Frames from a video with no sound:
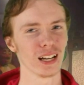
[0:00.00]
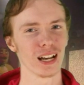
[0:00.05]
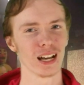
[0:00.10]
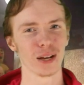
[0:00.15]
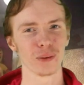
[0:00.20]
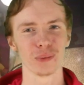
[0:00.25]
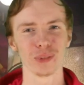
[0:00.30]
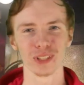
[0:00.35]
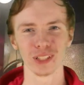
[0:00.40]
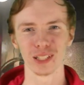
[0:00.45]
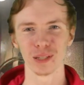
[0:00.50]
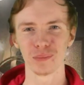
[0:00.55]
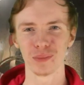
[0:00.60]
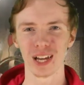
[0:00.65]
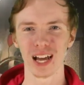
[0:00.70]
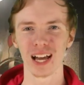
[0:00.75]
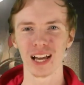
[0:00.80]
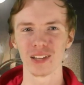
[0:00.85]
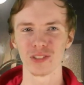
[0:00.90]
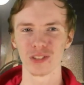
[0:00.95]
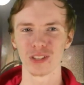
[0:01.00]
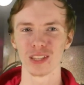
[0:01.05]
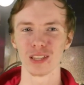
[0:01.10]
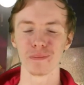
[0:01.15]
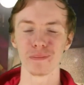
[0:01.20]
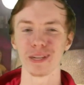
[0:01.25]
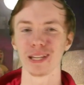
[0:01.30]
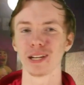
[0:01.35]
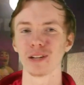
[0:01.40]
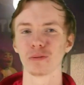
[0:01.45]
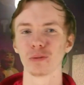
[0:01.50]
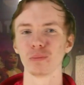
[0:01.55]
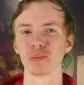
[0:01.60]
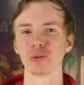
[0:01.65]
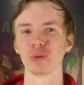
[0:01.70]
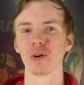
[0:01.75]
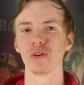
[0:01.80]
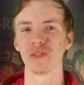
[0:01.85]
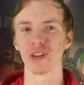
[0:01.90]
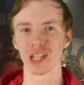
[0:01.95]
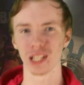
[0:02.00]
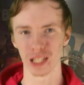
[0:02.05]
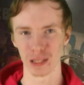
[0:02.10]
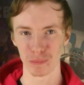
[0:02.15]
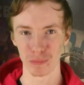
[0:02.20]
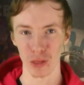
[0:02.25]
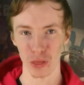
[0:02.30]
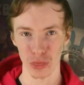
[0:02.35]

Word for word: uh, William died in The Man in Room 1280,